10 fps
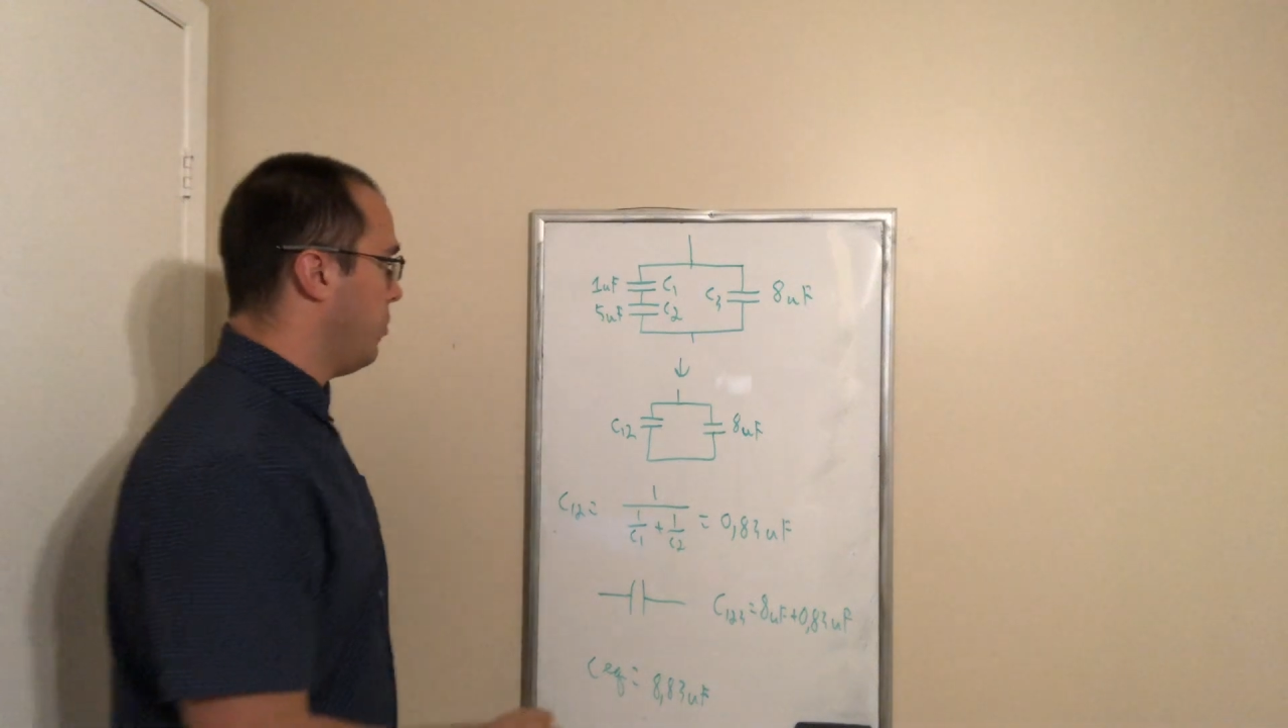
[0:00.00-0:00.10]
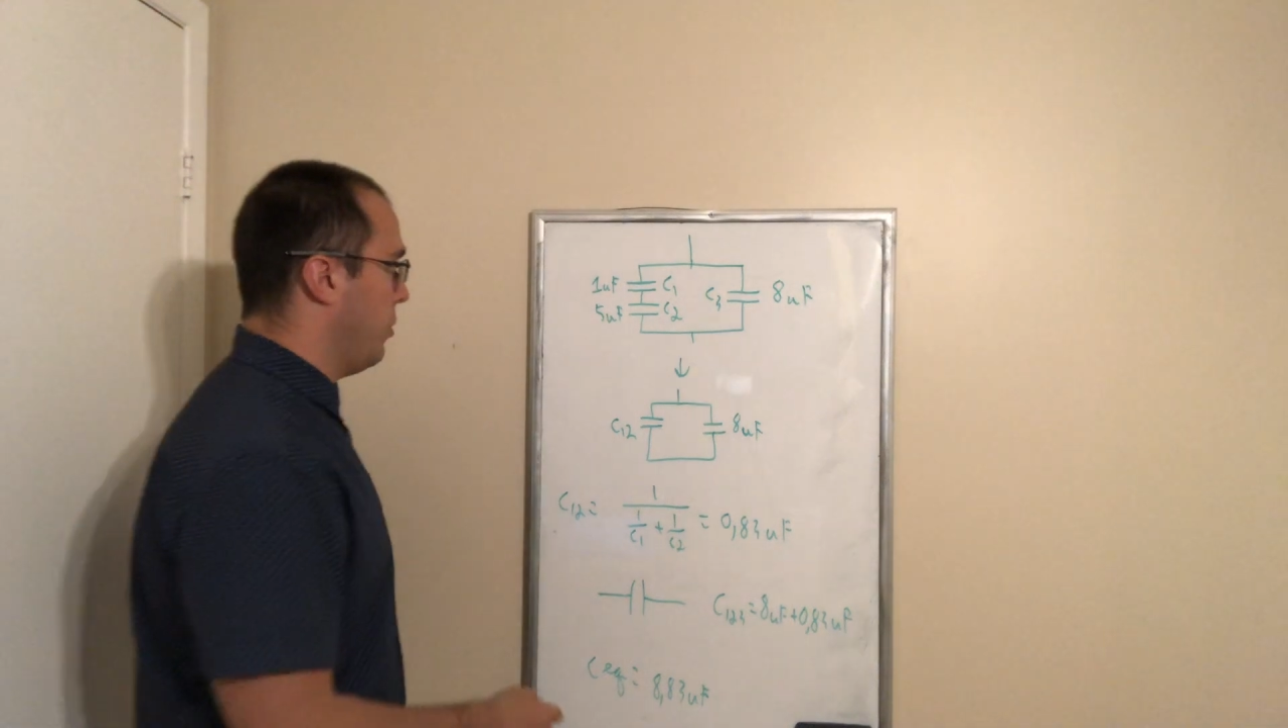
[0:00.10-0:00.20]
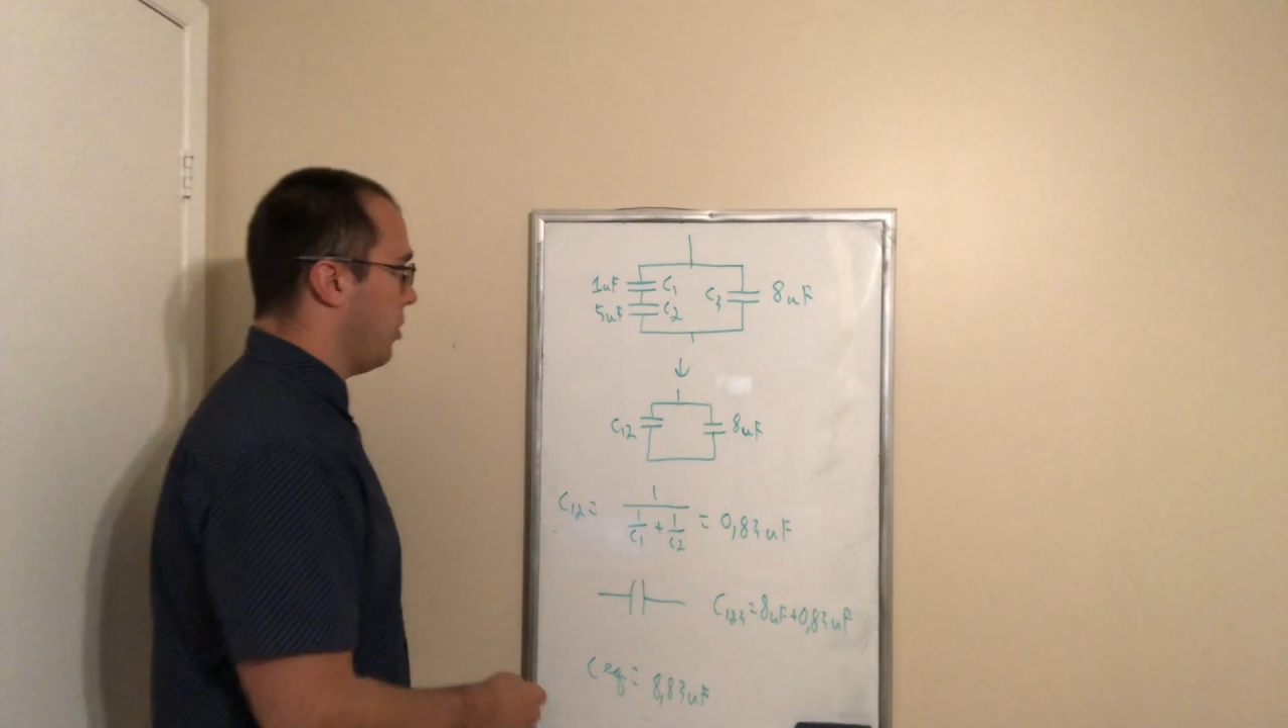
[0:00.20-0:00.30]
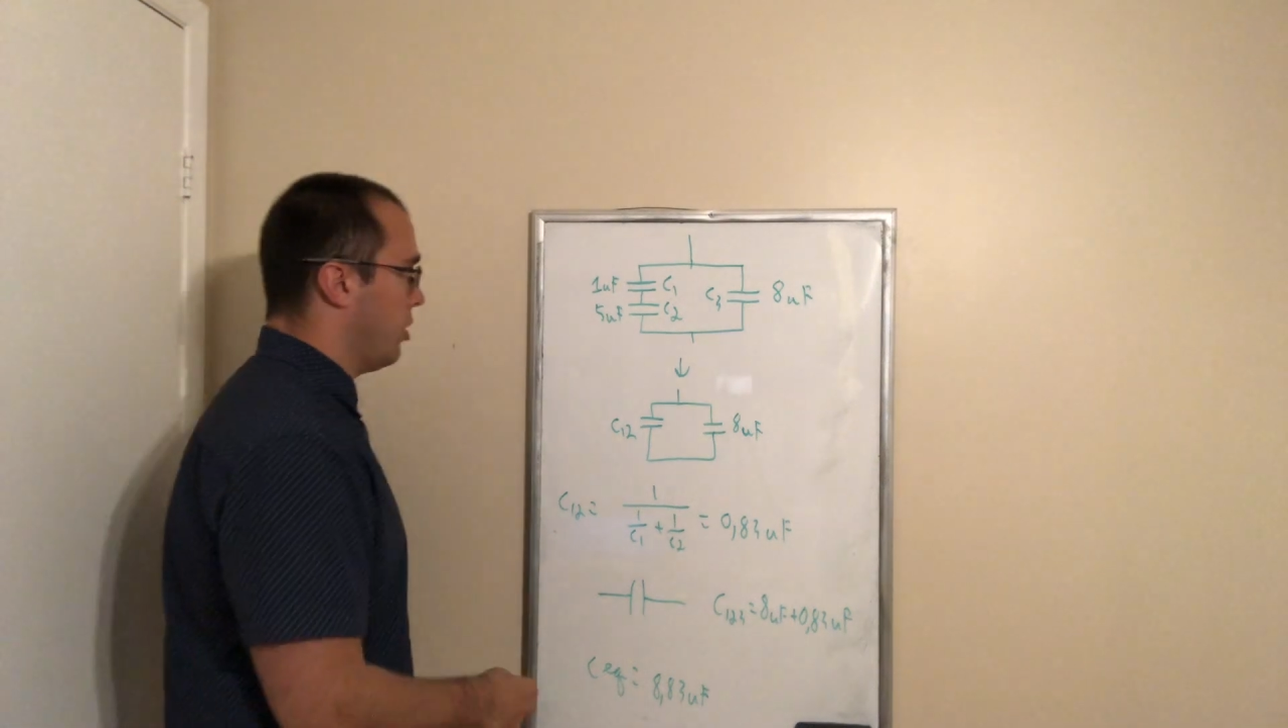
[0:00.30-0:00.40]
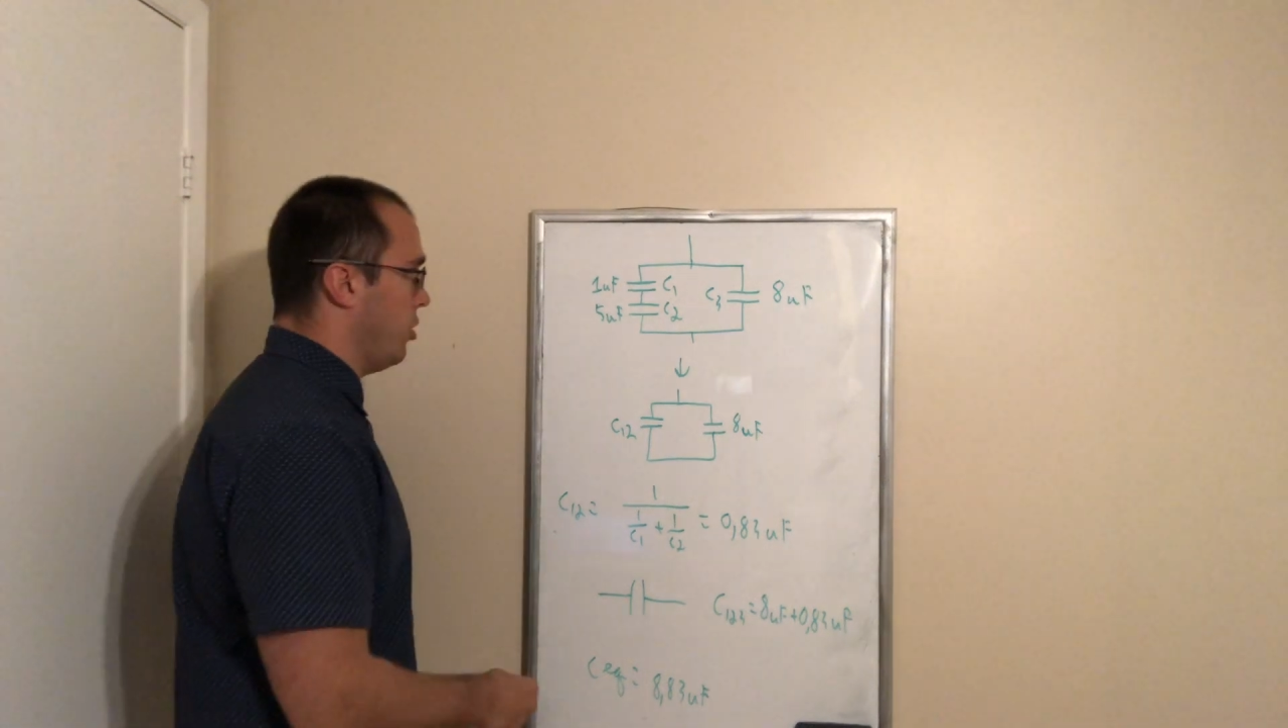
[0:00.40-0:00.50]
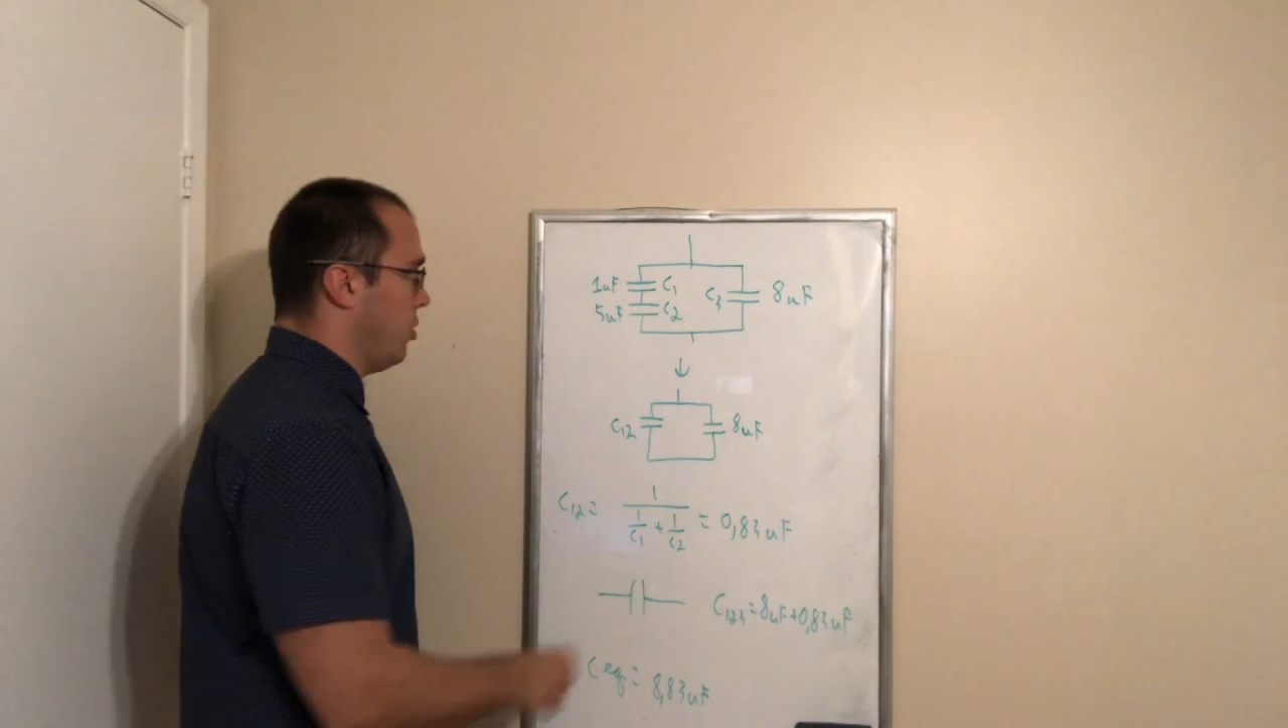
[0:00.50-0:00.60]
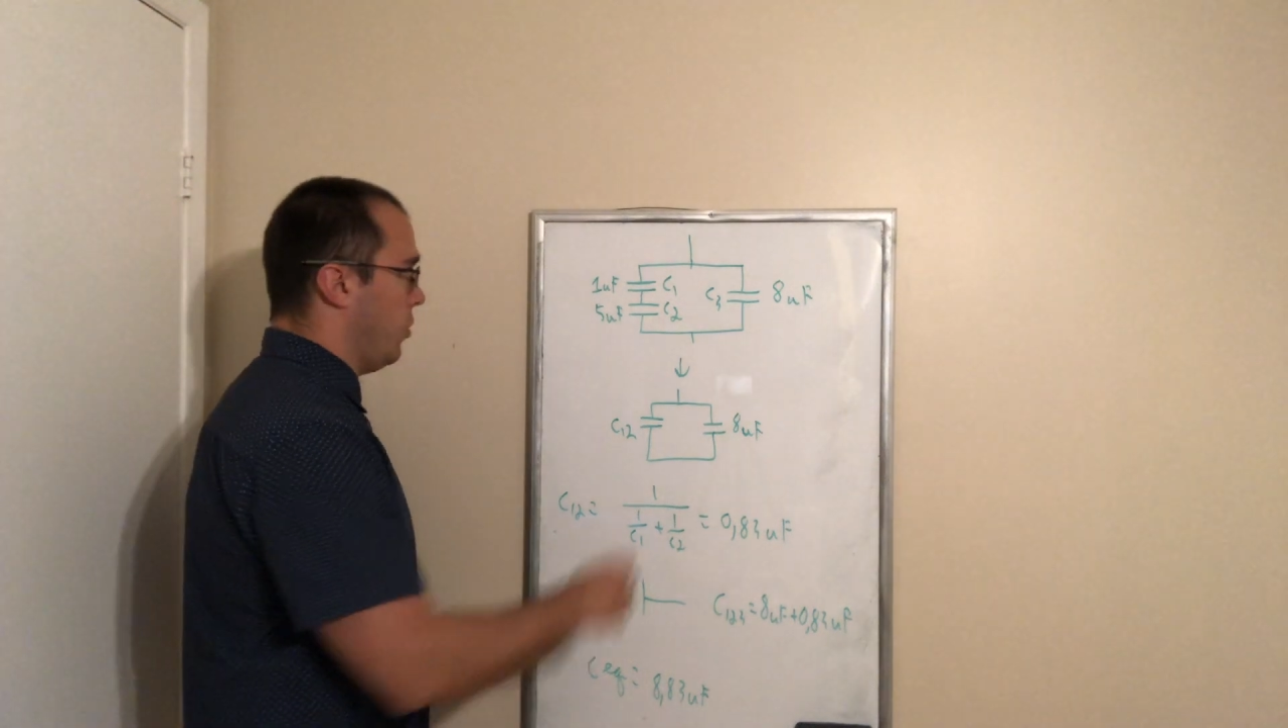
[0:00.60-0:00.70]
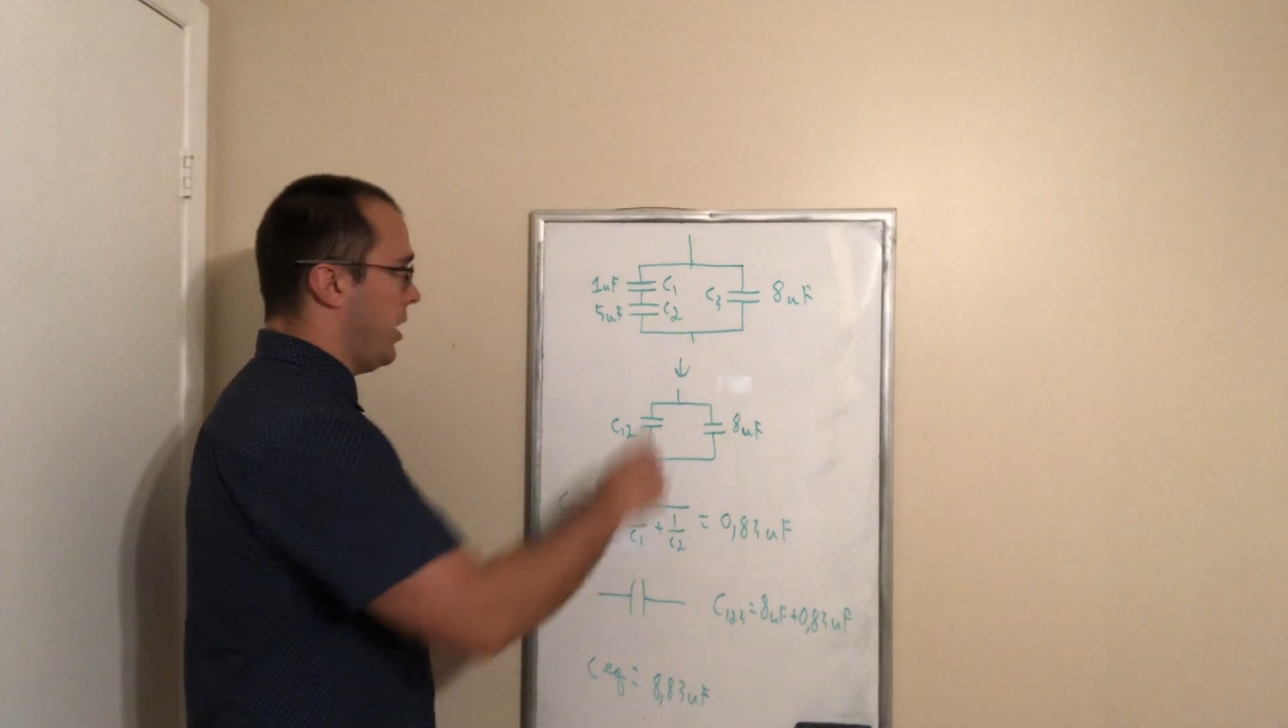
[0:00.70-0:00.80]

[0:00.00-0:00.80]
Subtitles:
we want to do